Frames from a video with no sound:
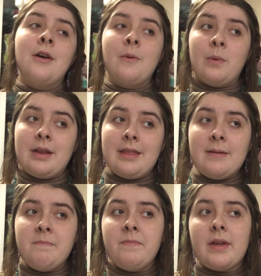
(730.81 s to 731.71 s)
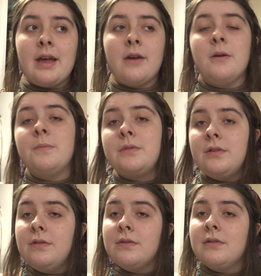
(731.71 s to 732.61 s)
One of them I hope
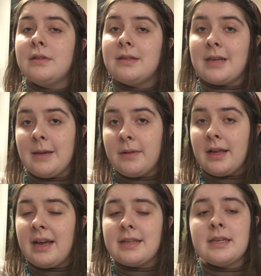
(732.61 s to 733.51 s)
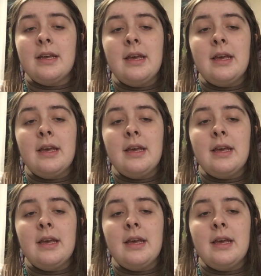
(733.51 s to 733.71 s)
to table at,